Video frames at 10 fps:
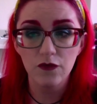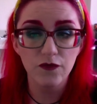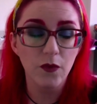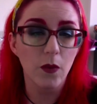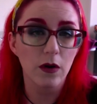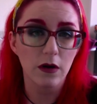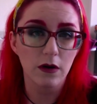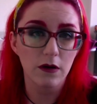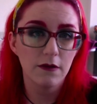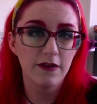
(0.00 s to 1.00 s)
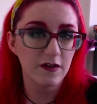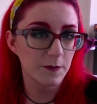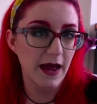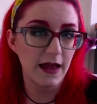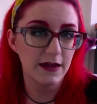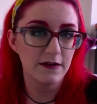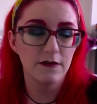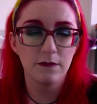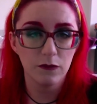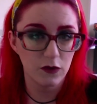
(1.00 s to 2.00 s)
for this palette
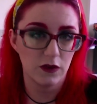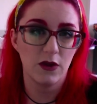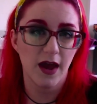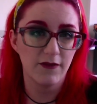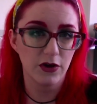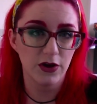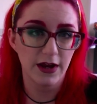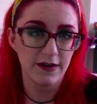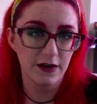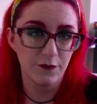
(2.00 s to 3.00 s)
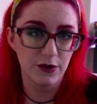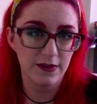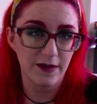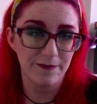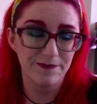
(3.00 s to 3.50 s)
so that you have a good idea of what's up.